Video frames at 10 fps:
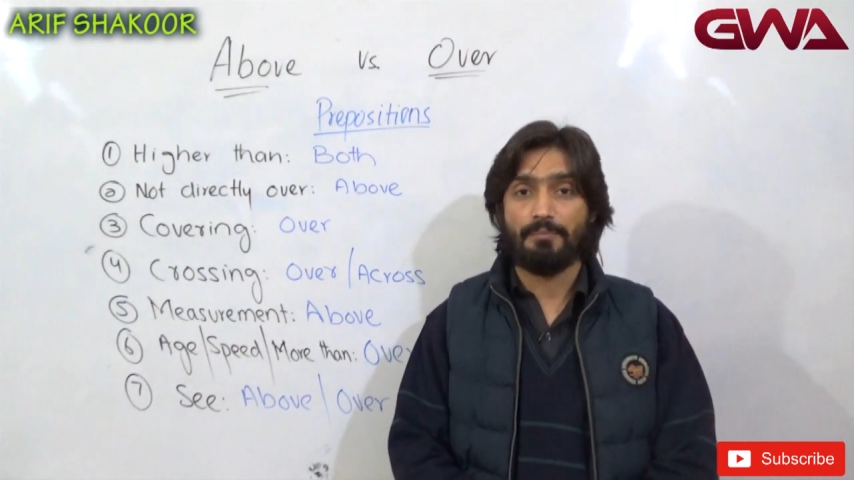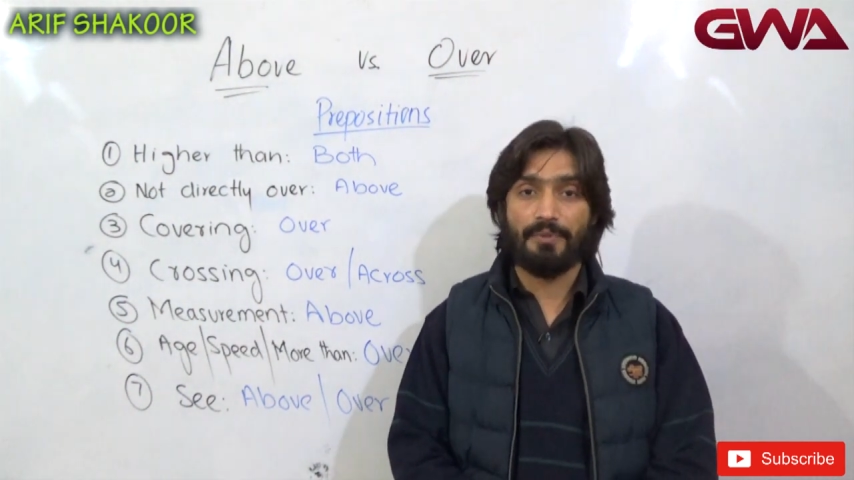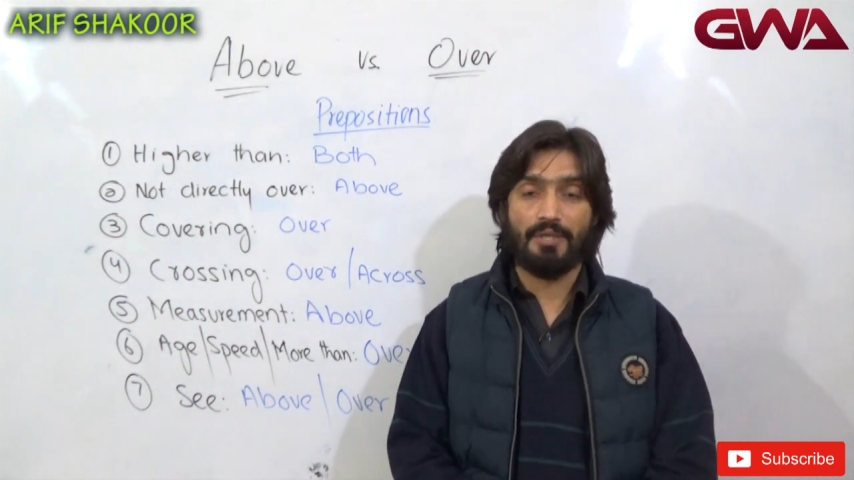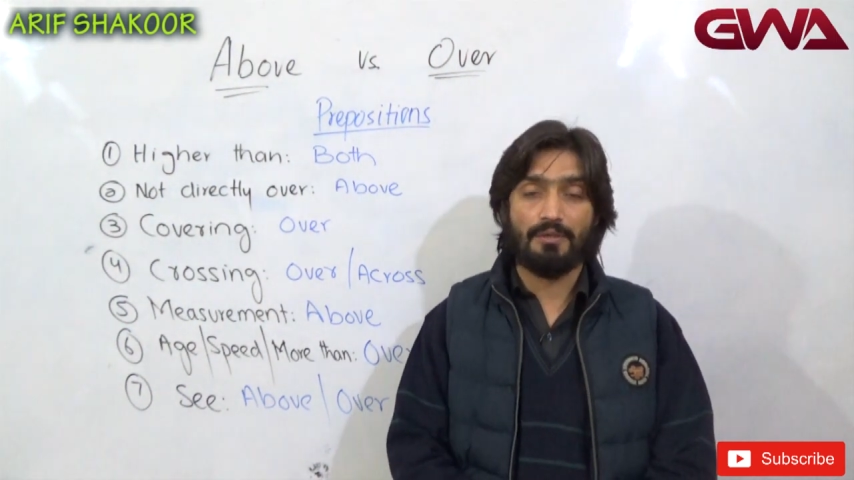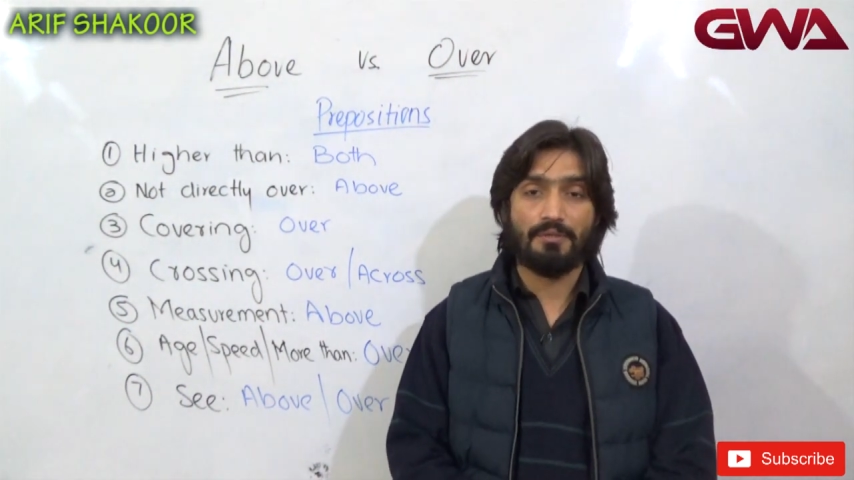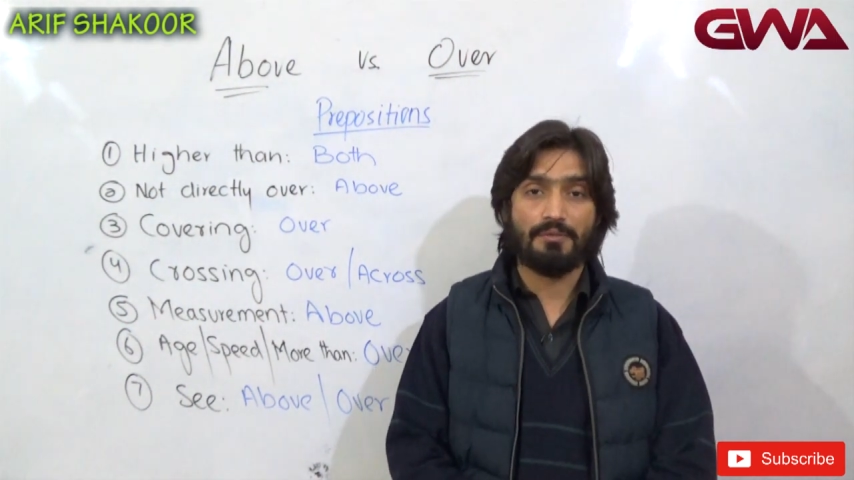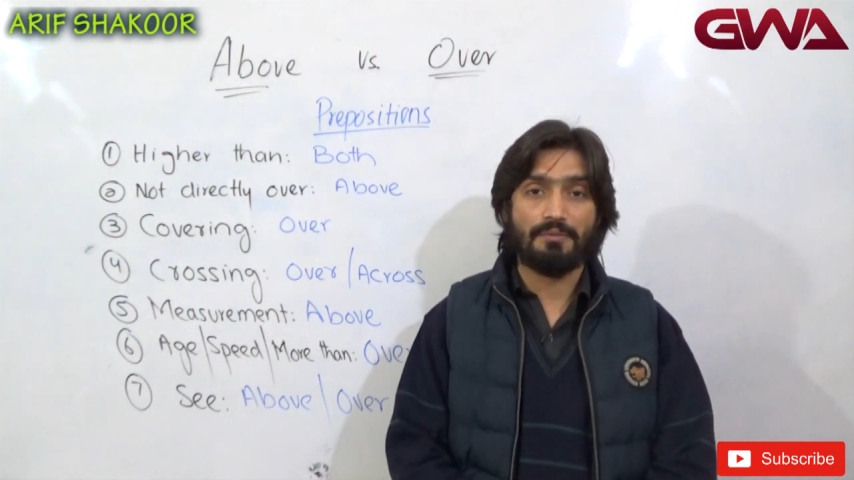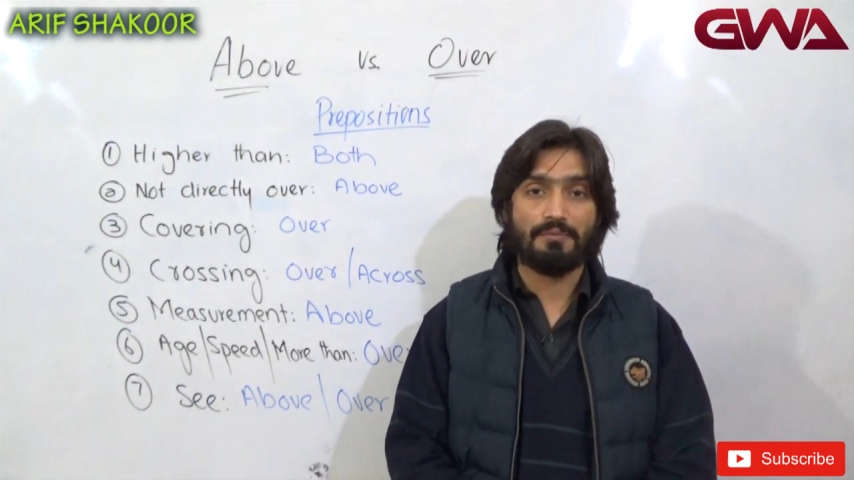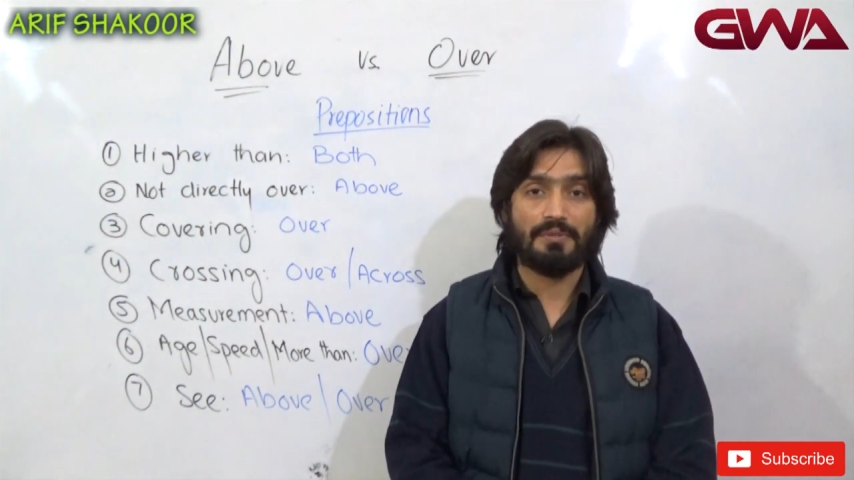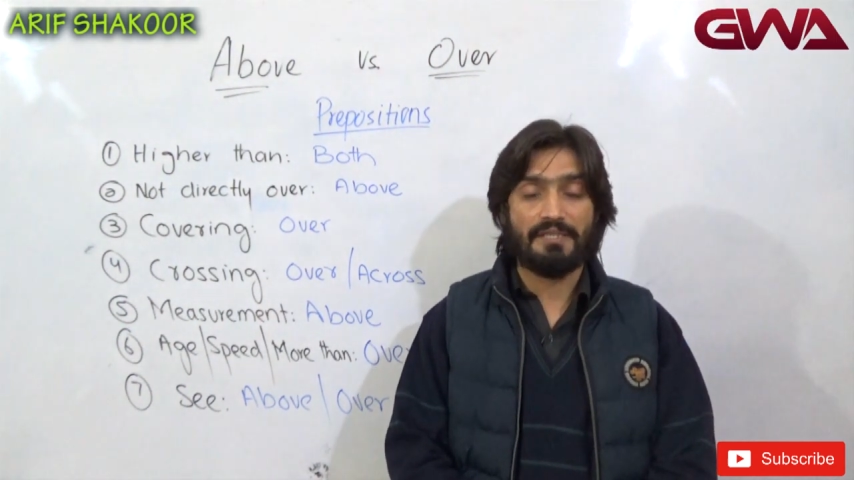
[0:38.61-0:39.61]

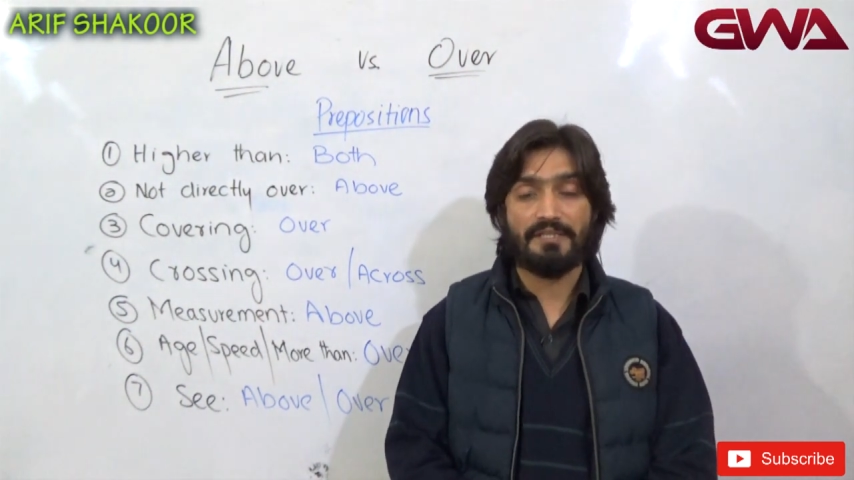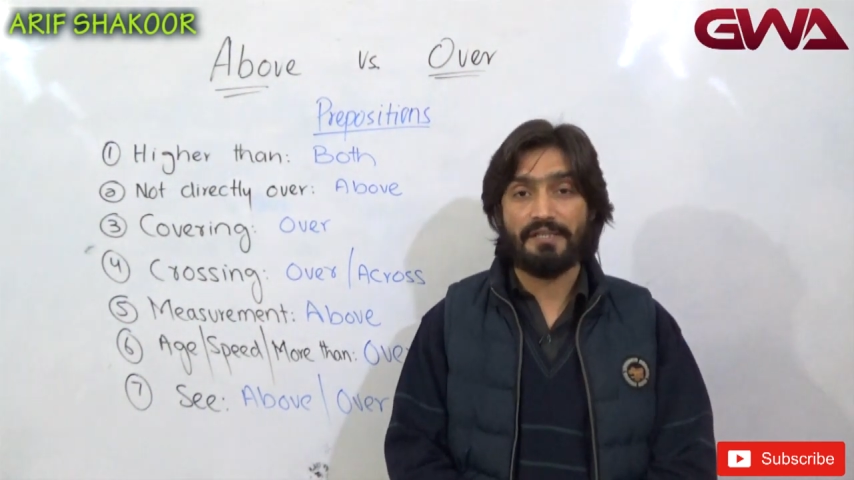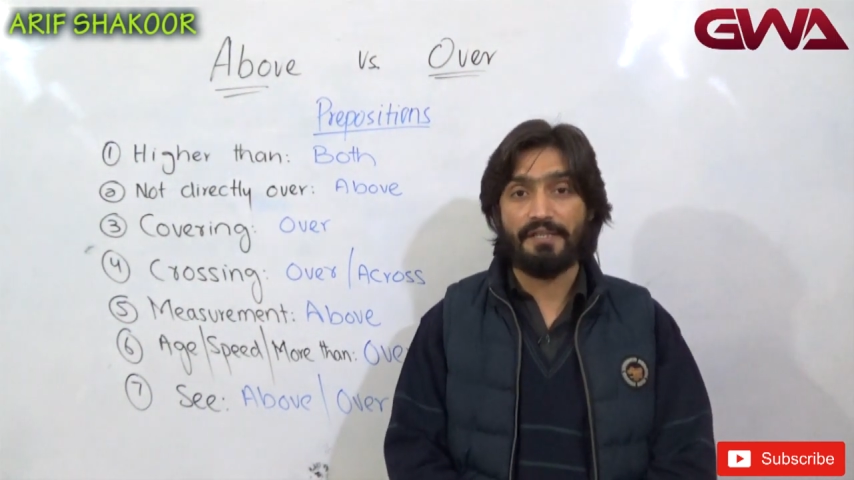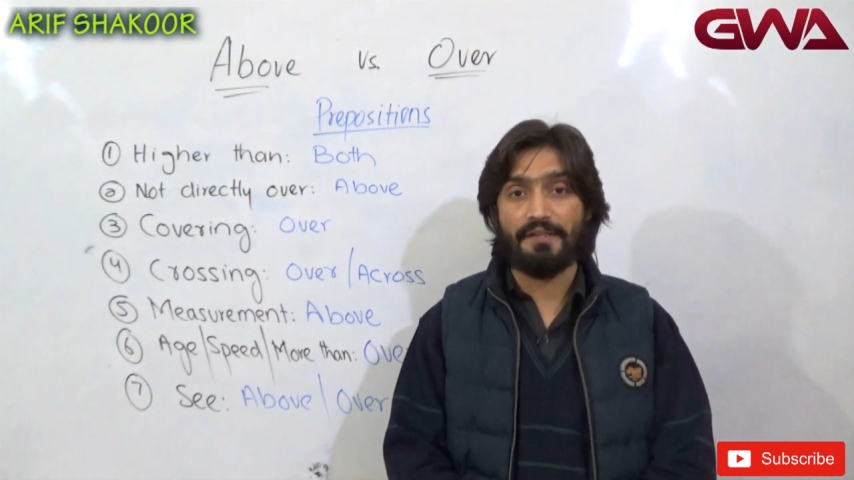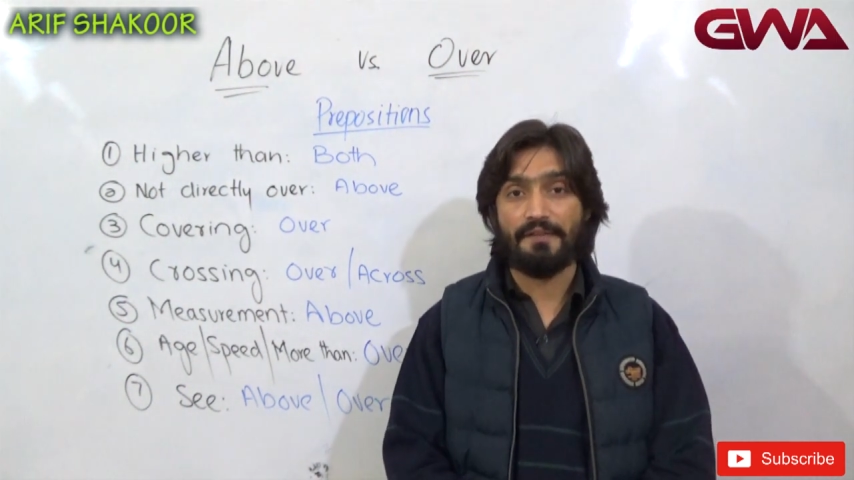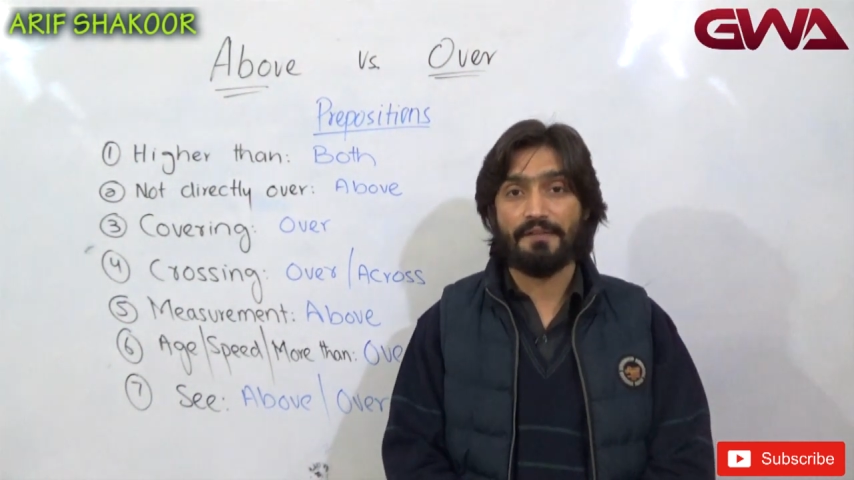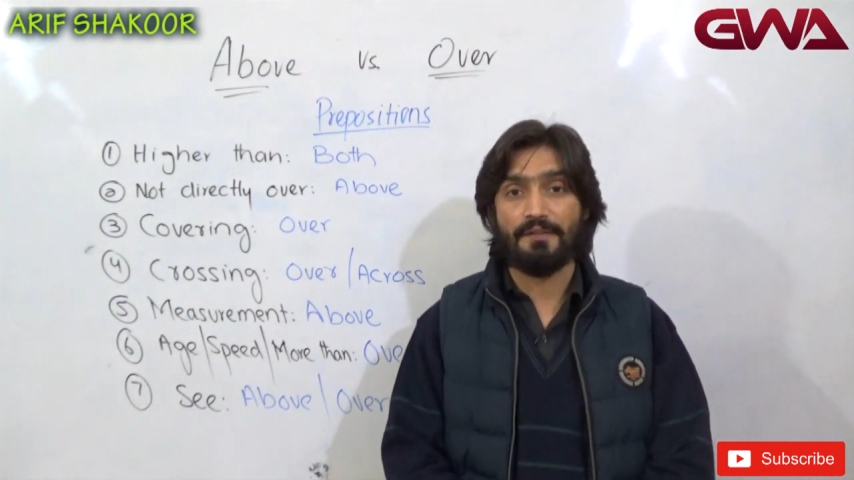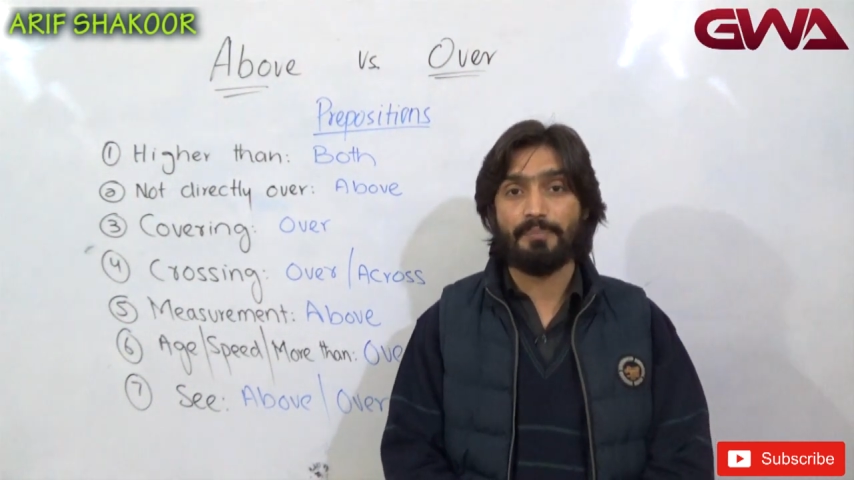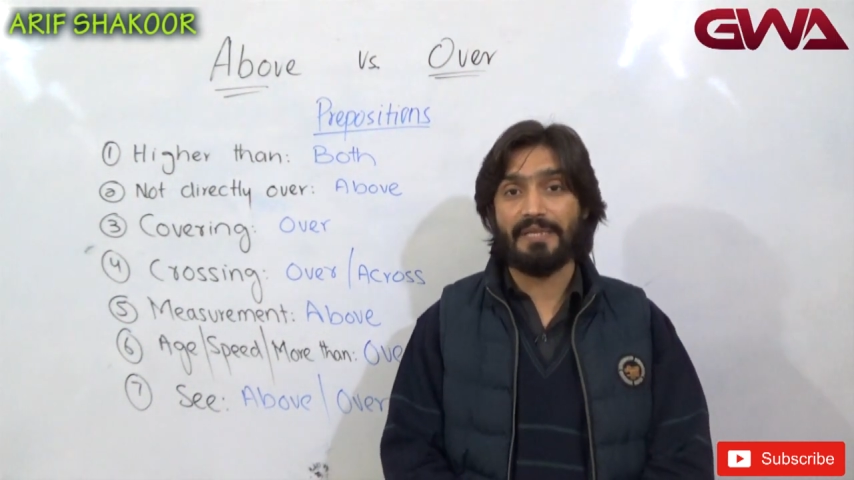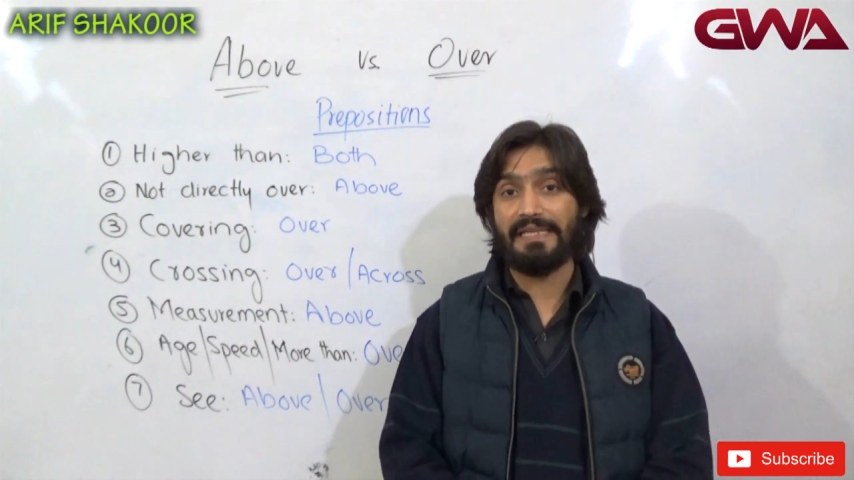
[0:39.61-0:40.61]
below, underneath,
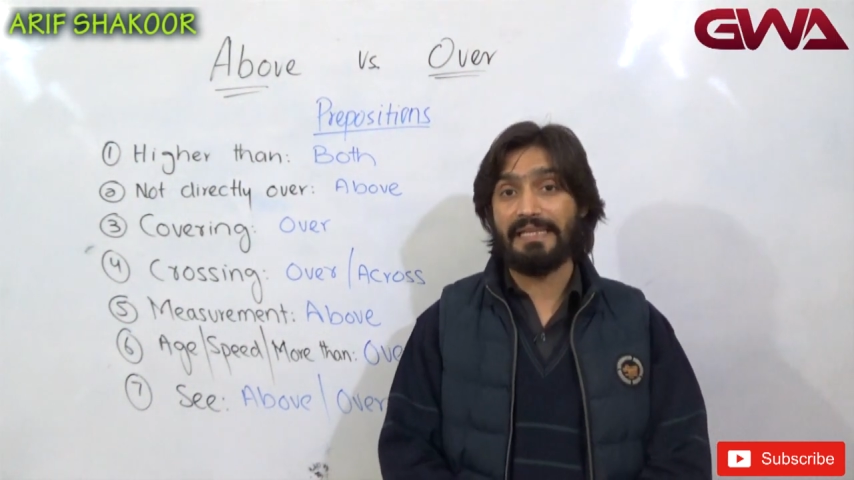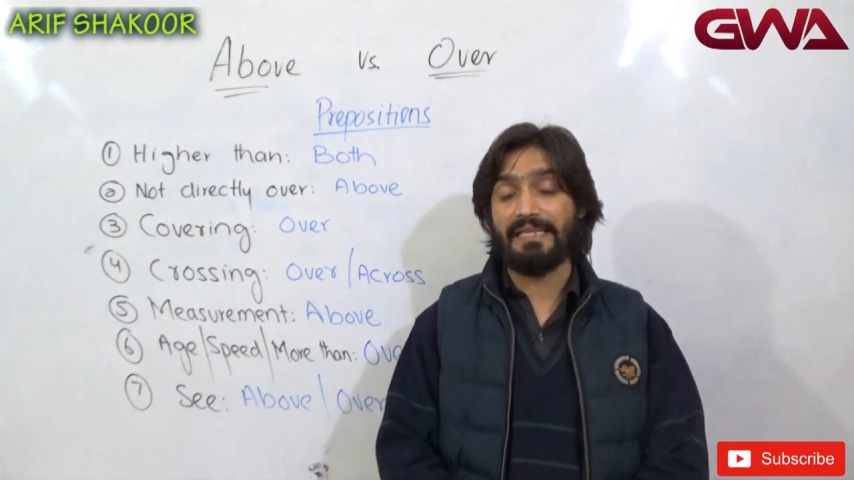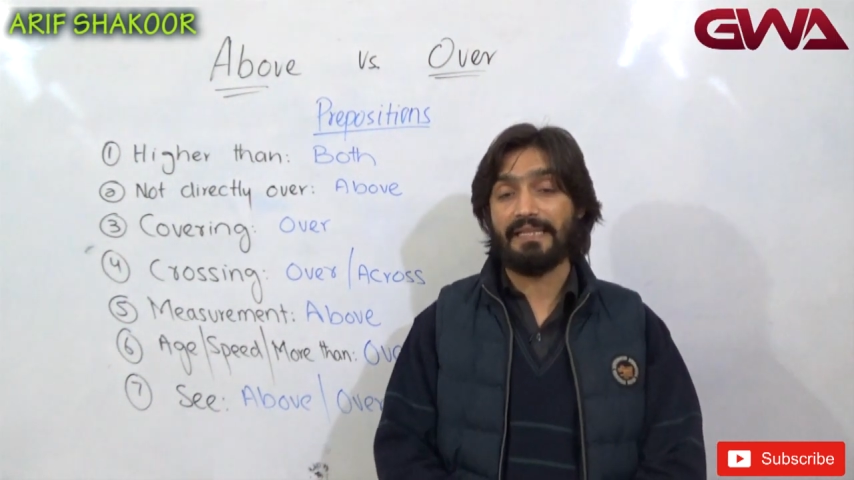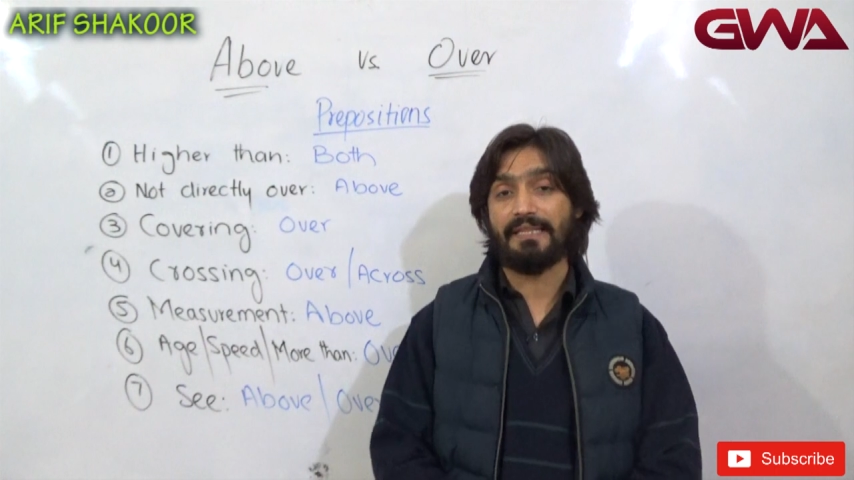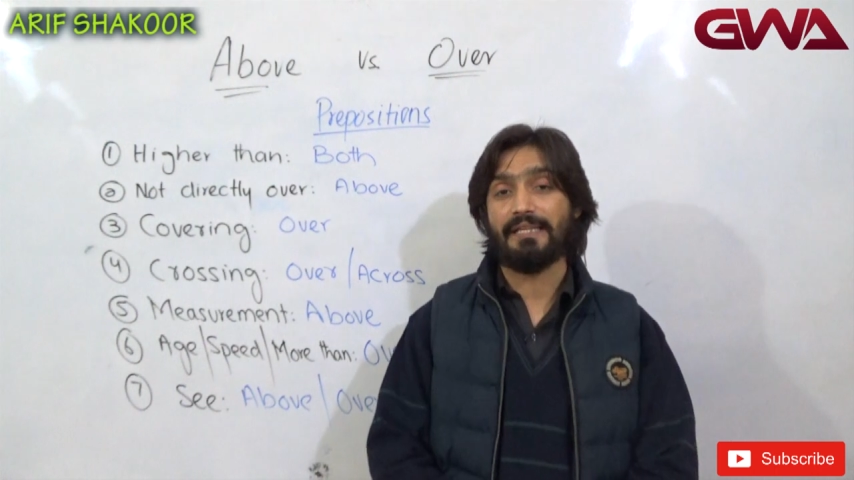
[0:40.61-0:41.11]
beneath.